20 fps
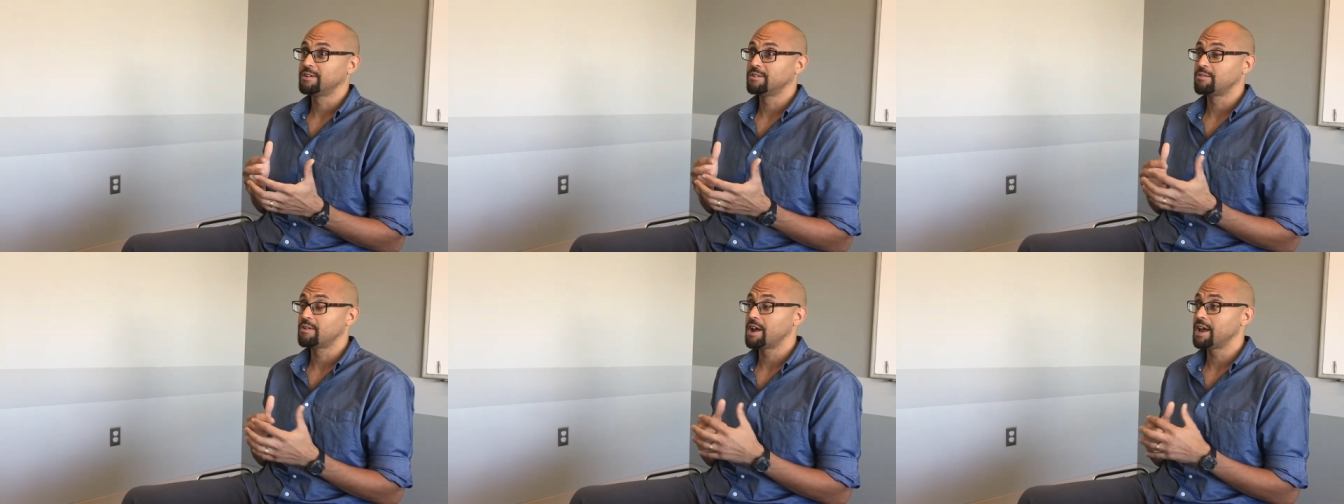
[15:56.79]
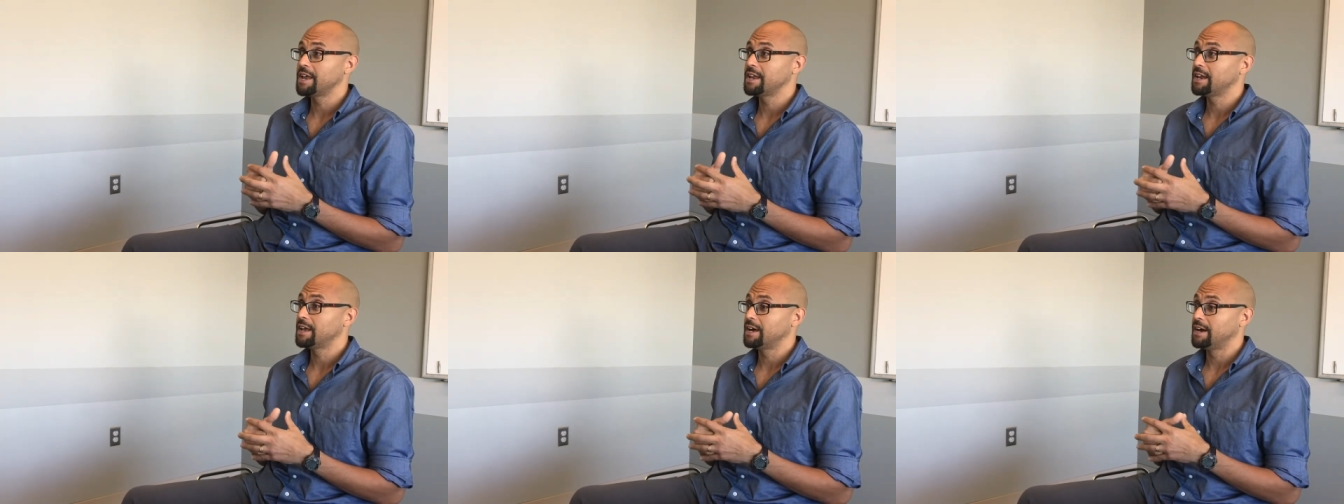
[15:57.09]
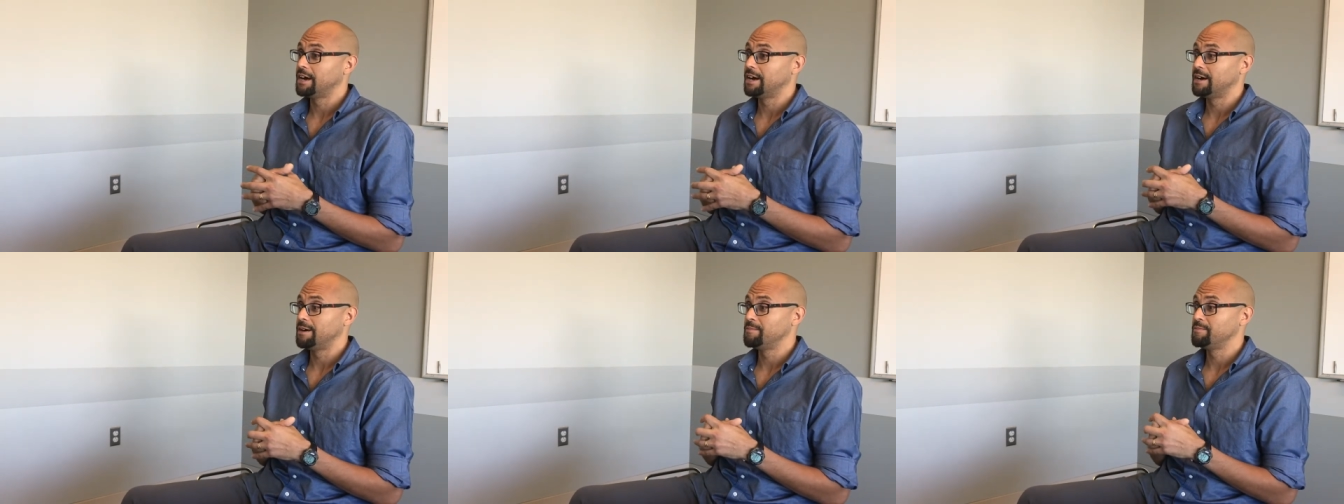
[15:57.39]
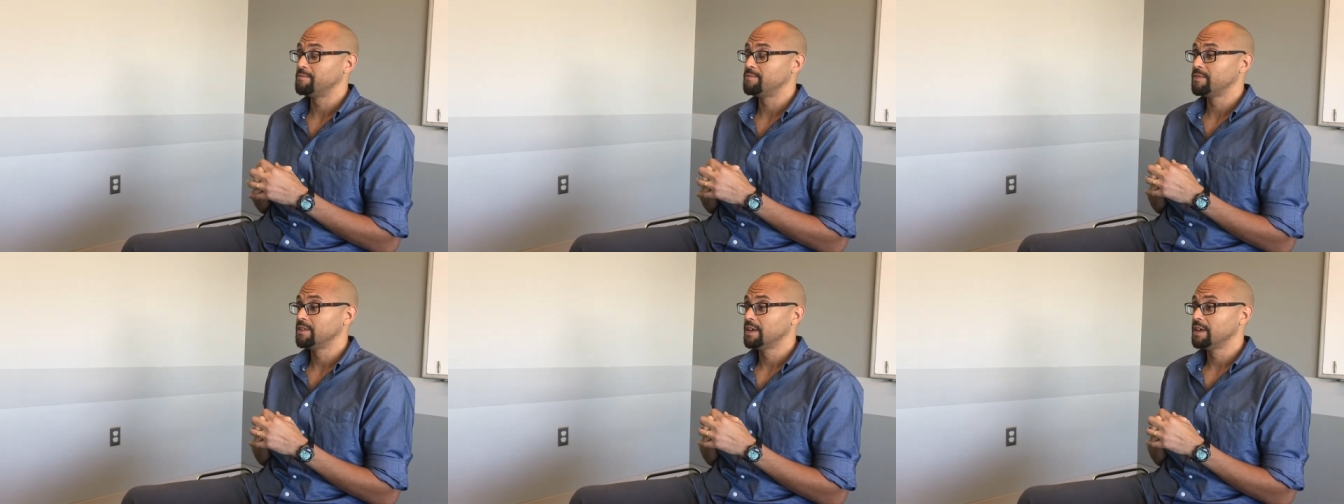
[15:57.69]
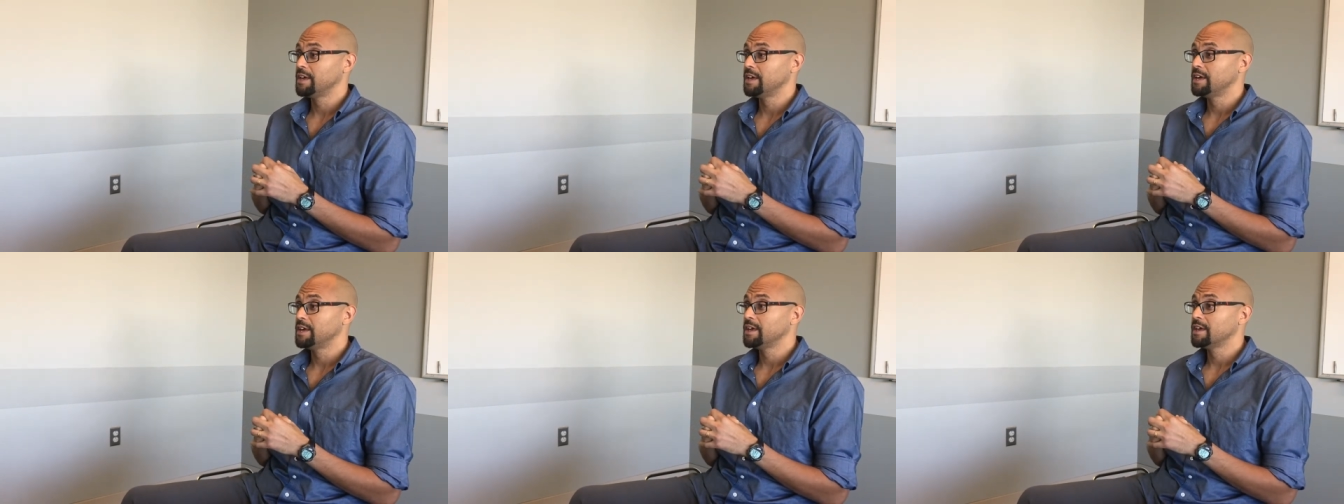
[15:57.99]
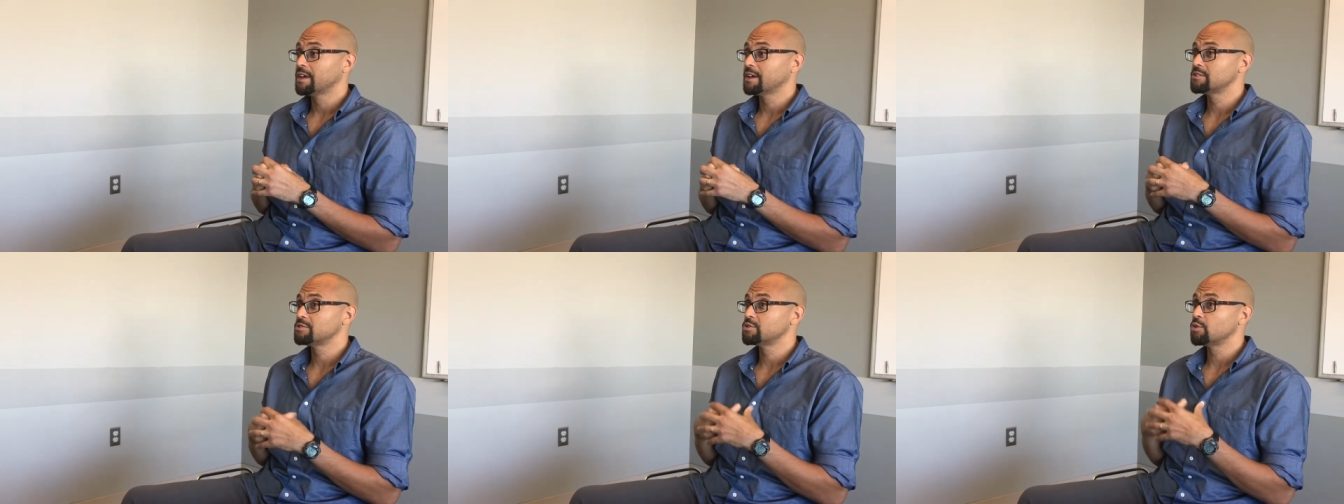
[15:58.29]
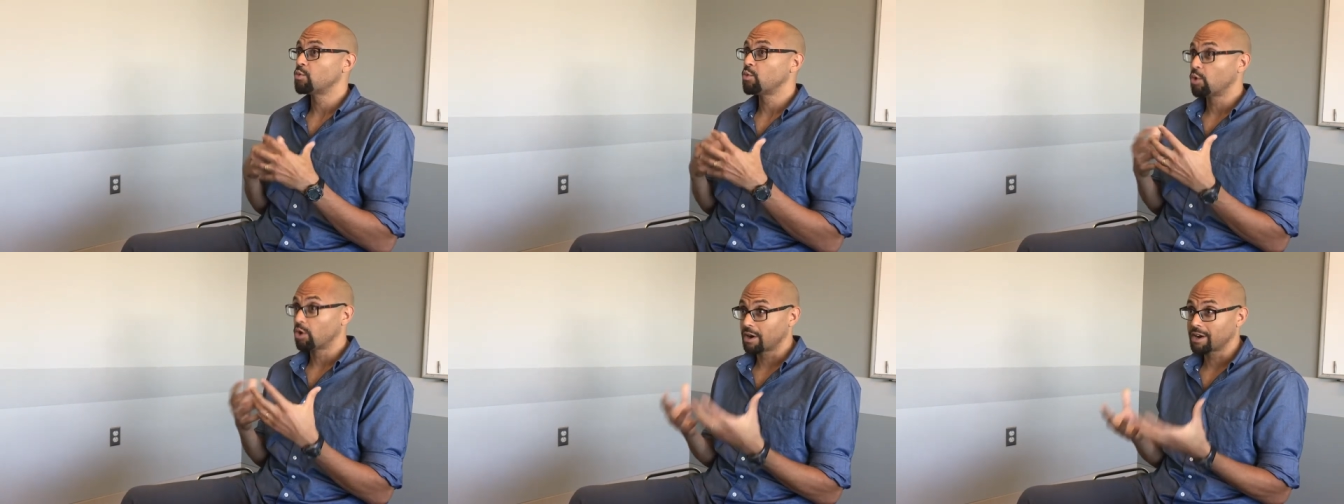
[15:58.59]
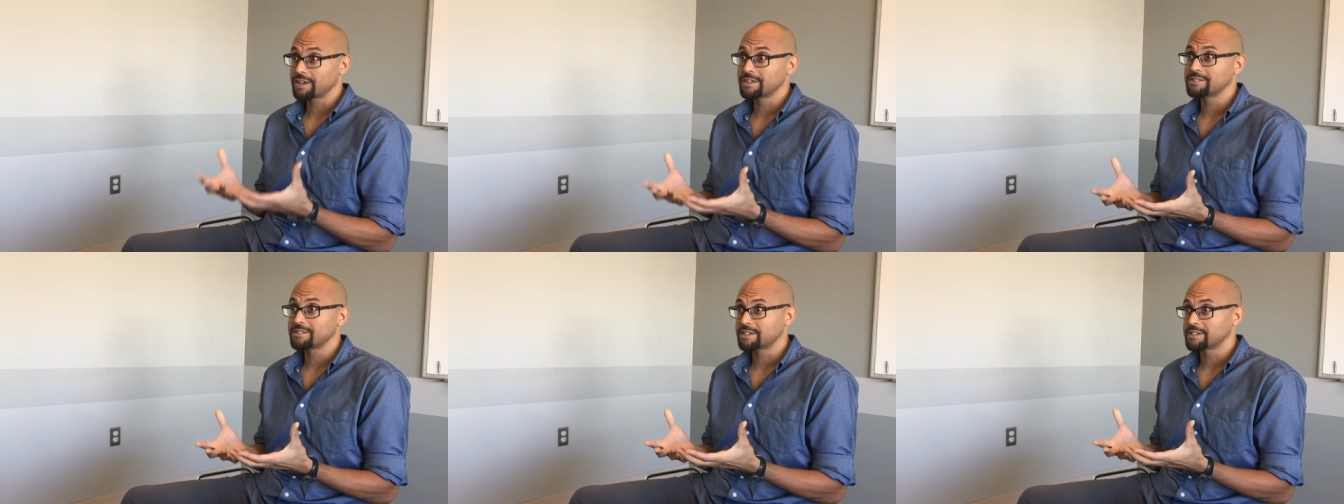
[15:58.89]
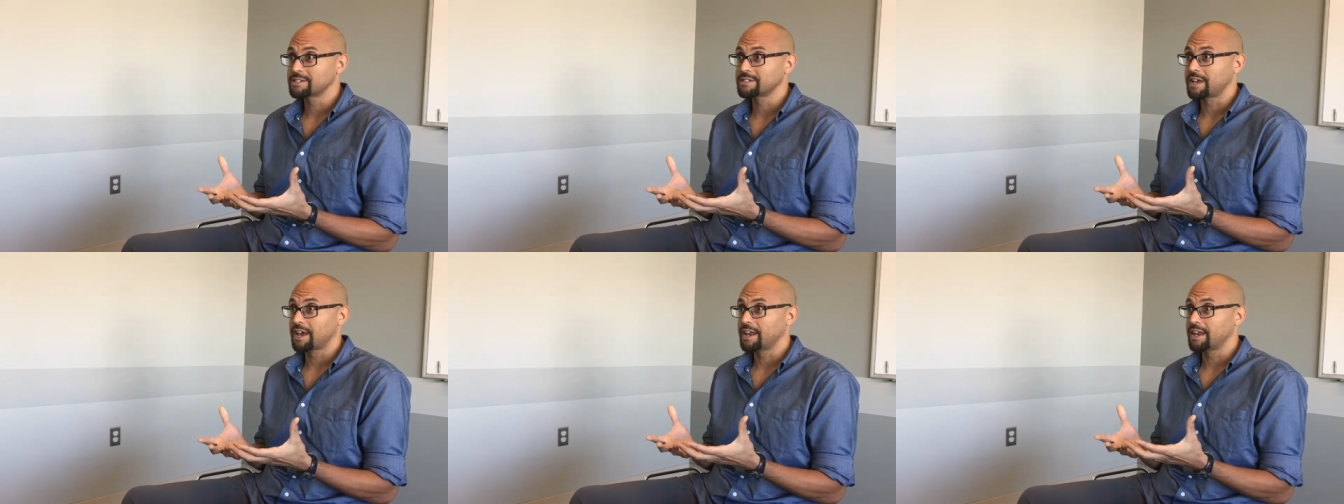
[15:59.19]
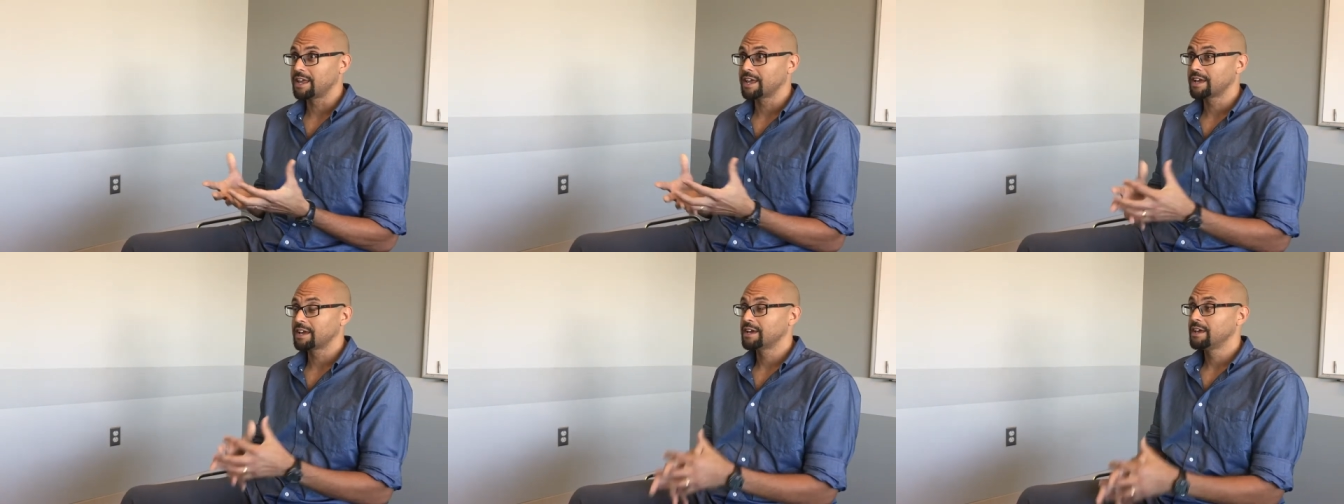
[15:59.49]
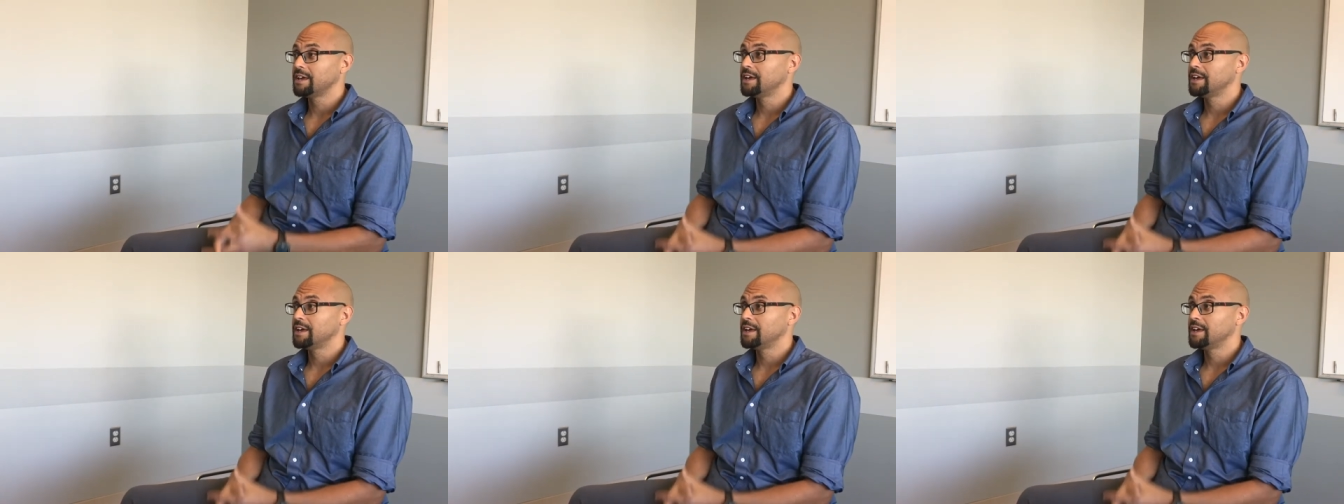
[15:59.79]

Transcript: right? Because um, the work is exciting.